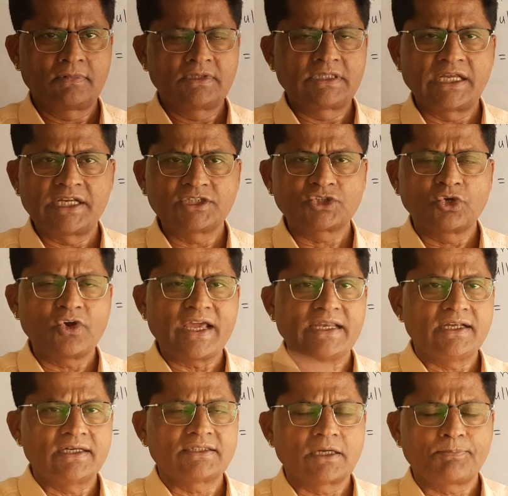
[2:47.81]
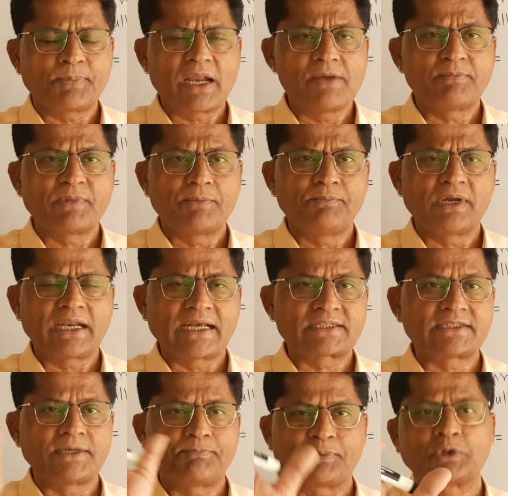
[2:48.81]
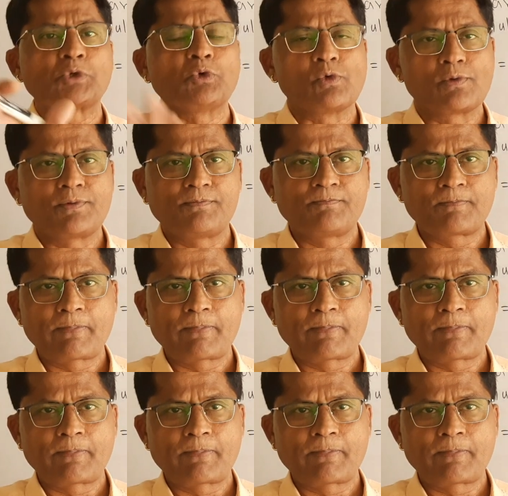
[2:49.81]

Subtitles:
There is no any other prime number except 2.